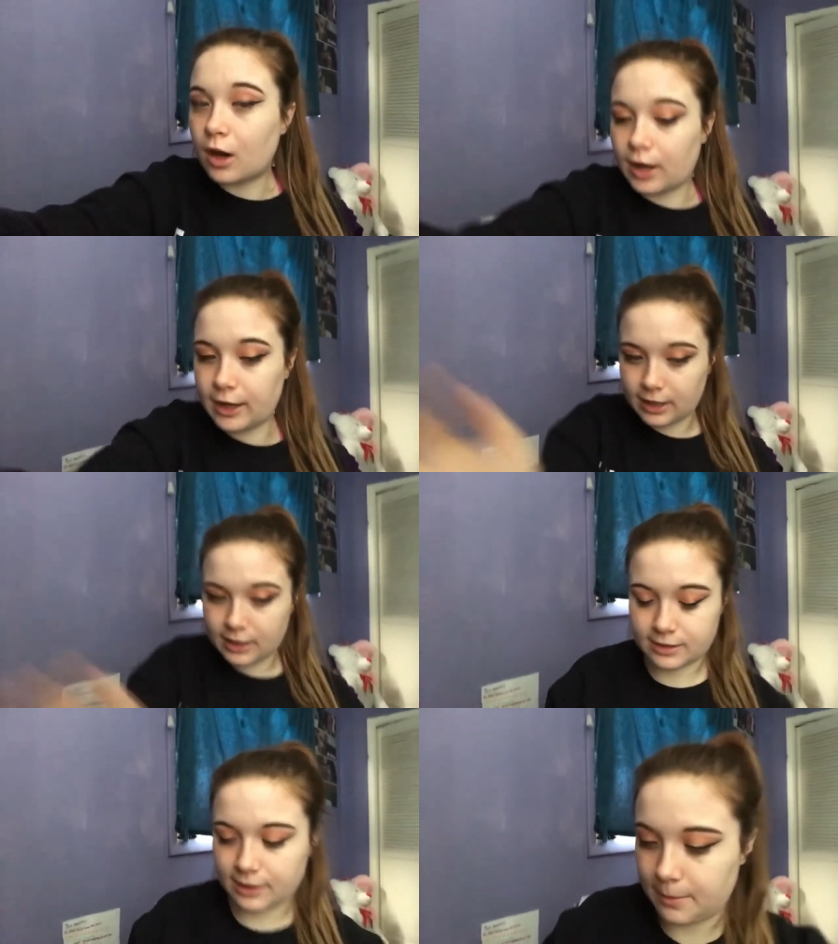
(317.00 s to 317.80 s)
Alright
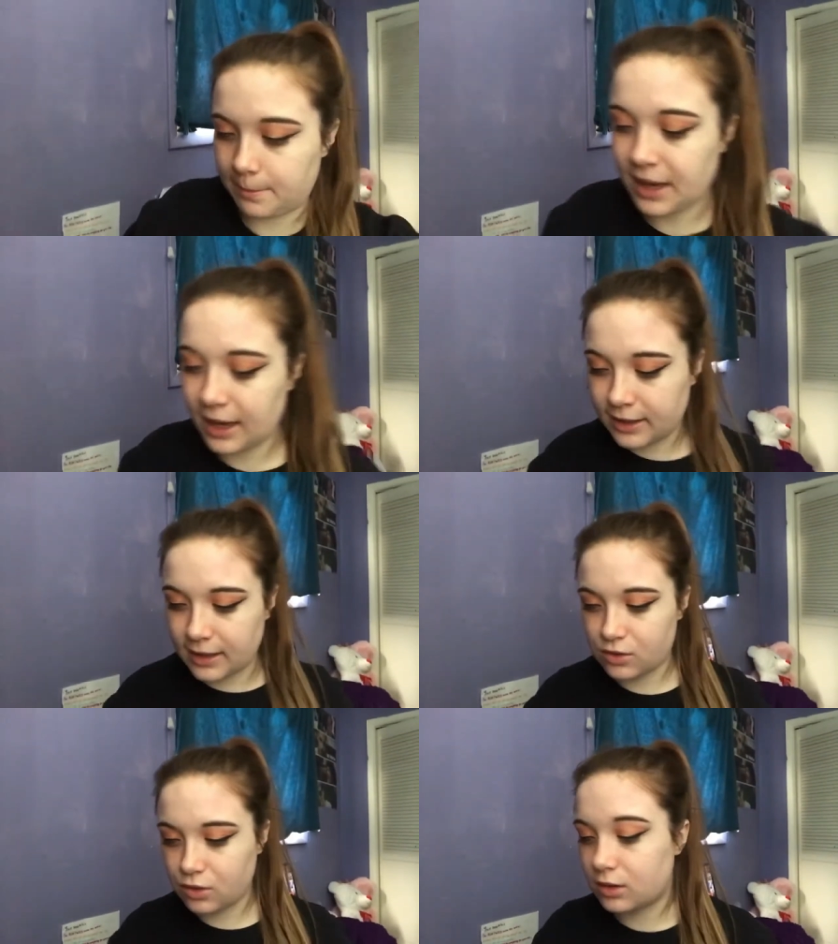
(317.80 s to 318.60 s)
guys, I am back, and
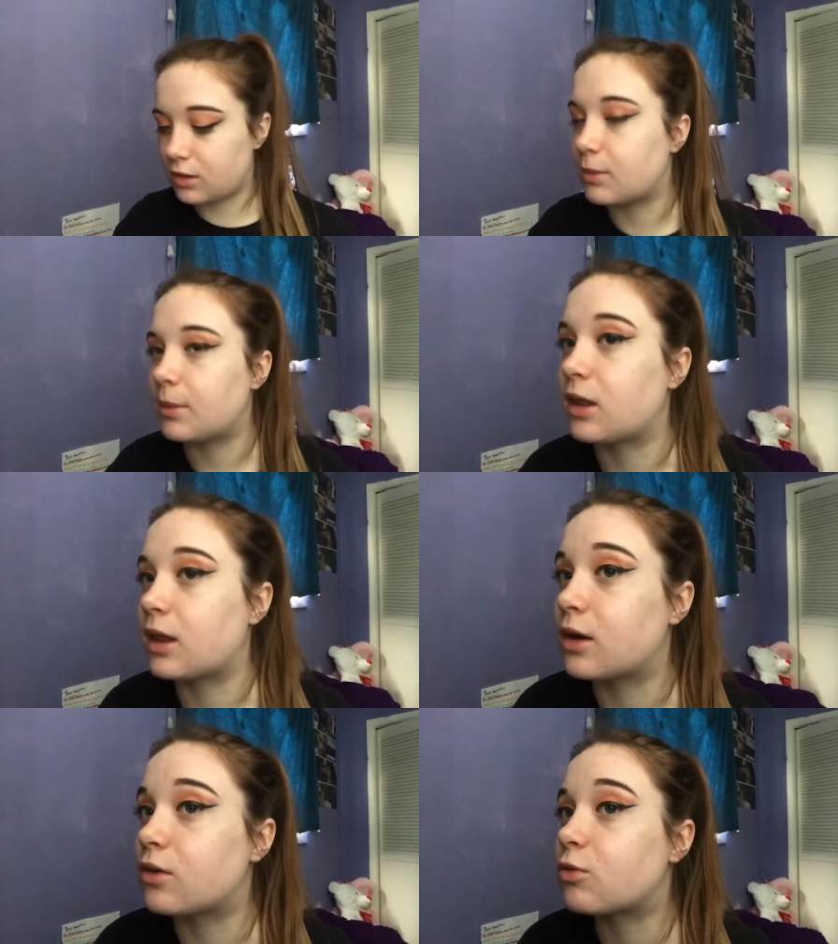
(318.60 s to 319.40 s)
as you can see, my
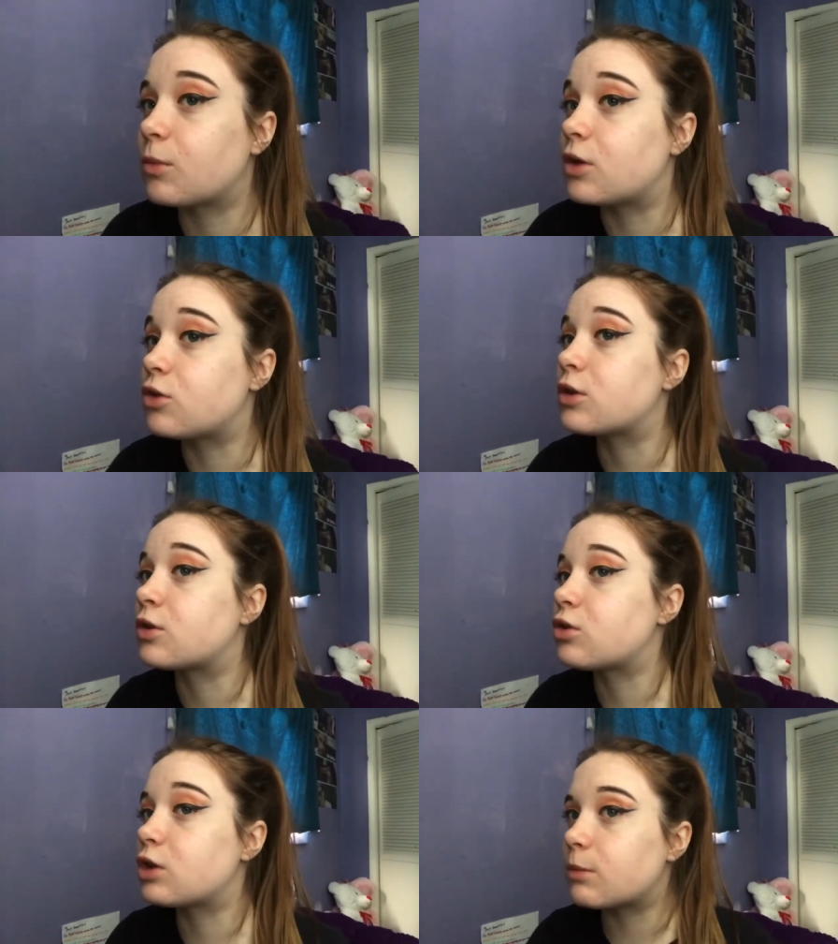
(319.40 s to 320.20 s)
liner smudged
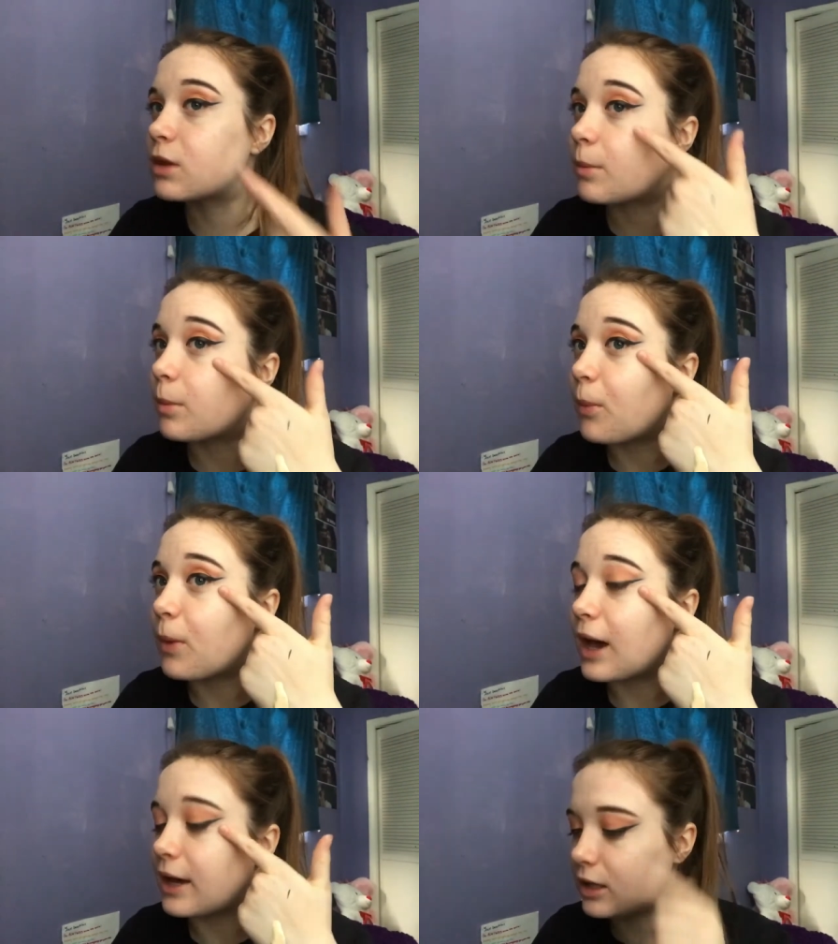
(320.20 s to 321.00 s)
extremely
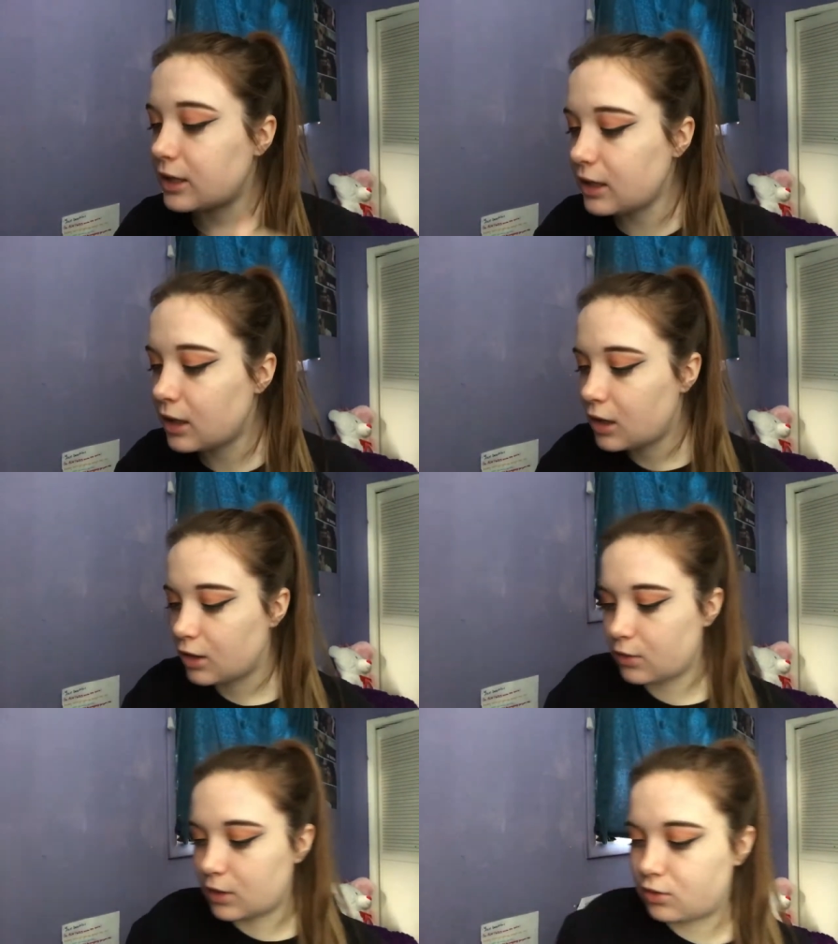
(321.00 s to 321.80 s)
badly,
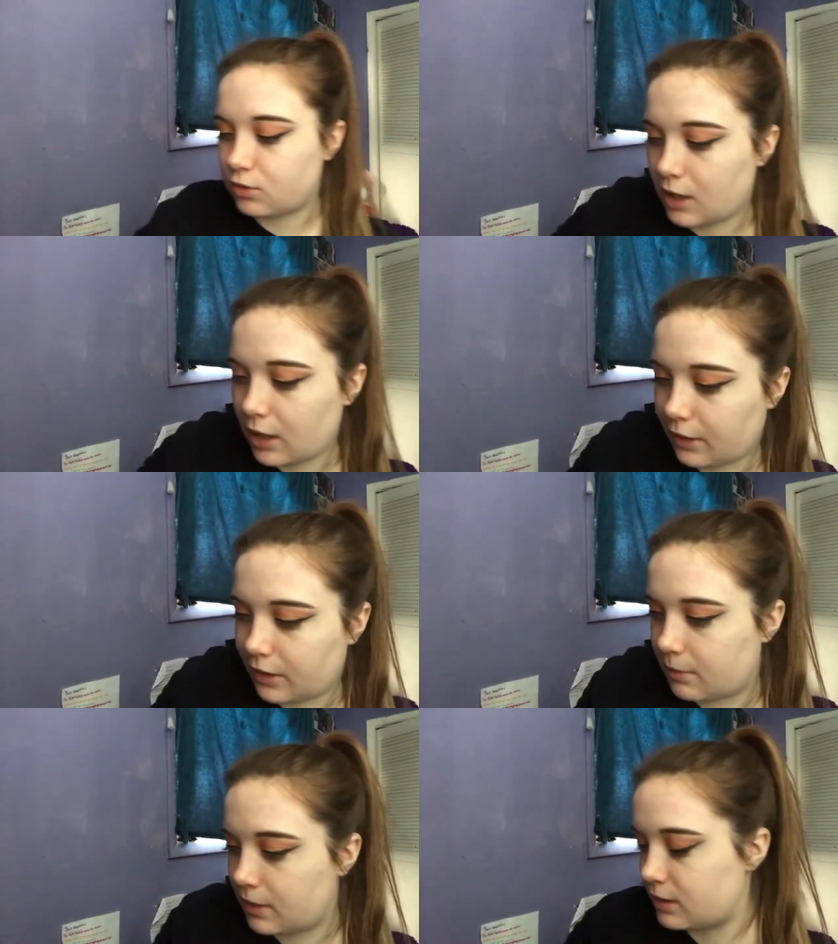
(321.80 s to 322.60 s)
so I do not
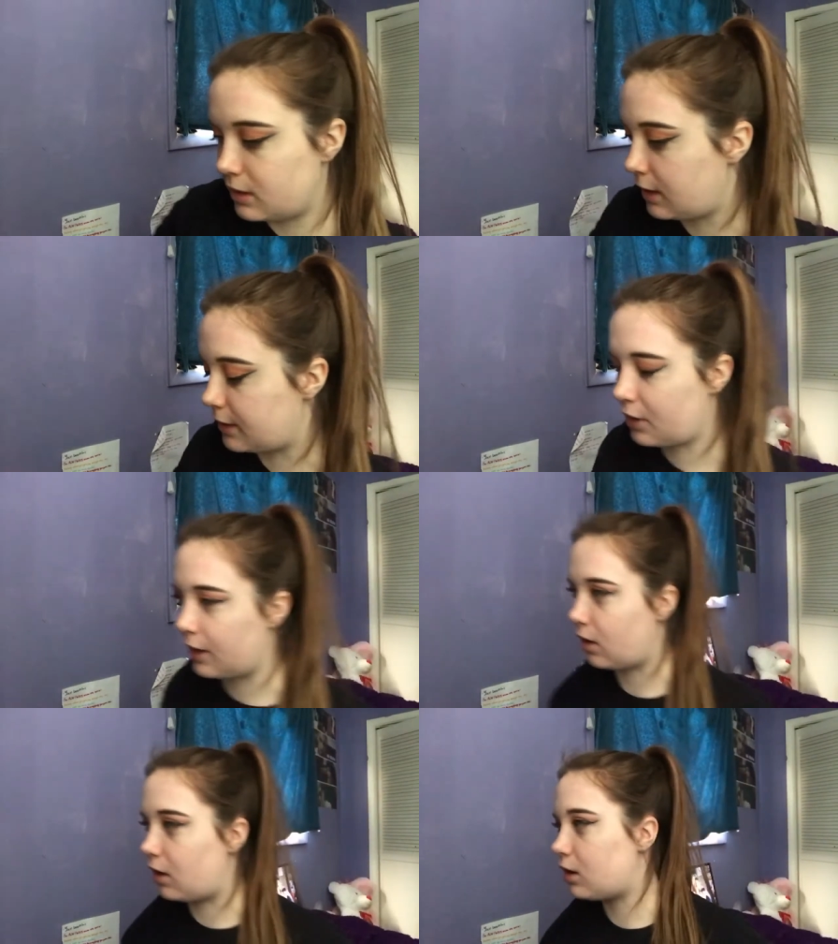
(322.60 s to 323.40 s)
recommend that liner
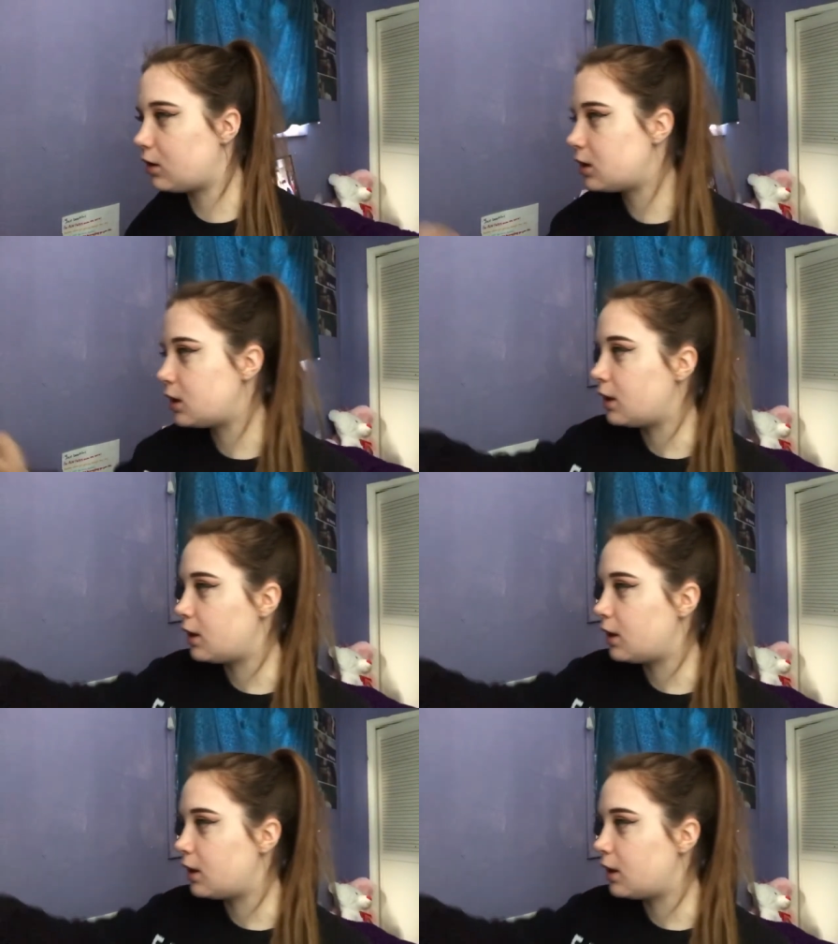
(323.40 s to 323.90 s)
at all.